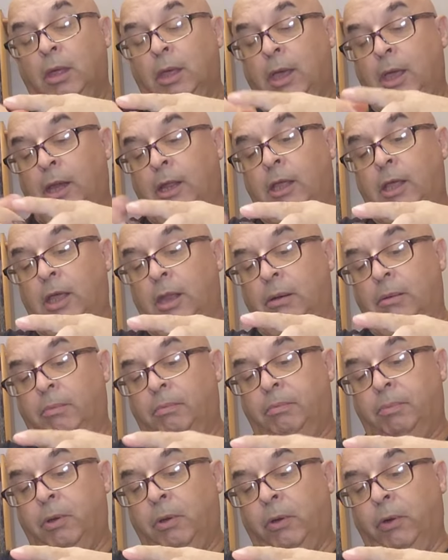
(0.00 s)
And again,
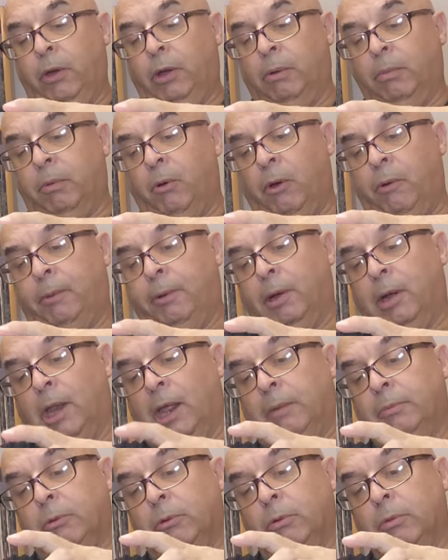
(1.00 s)
period appropriate
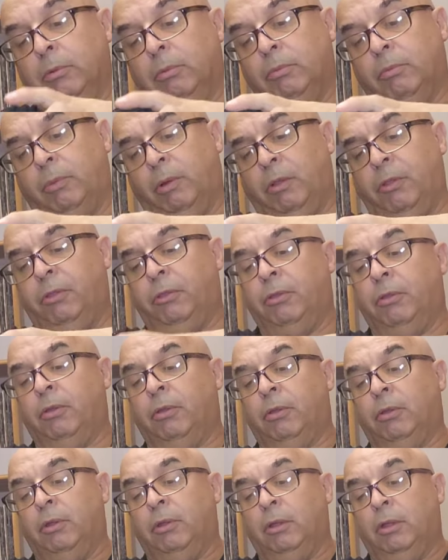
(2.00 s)
label with
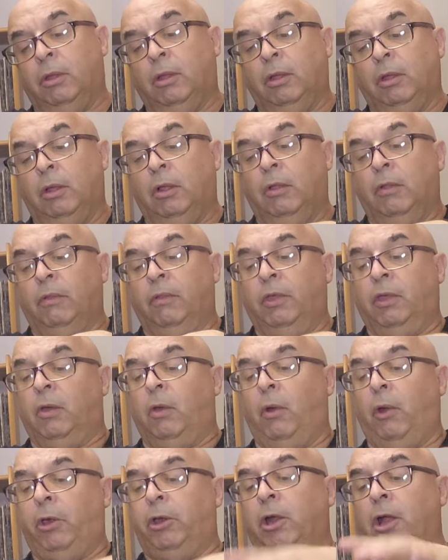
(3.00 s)
the
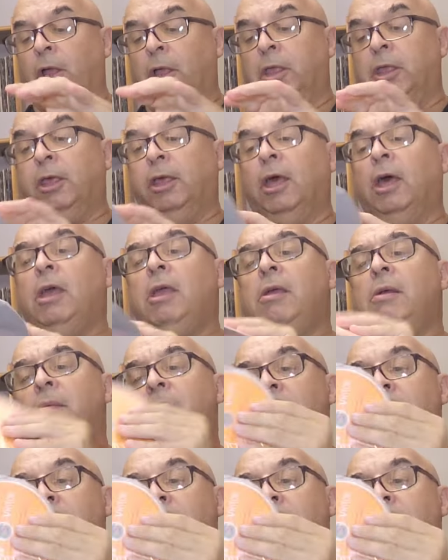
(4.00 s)
orange RCA.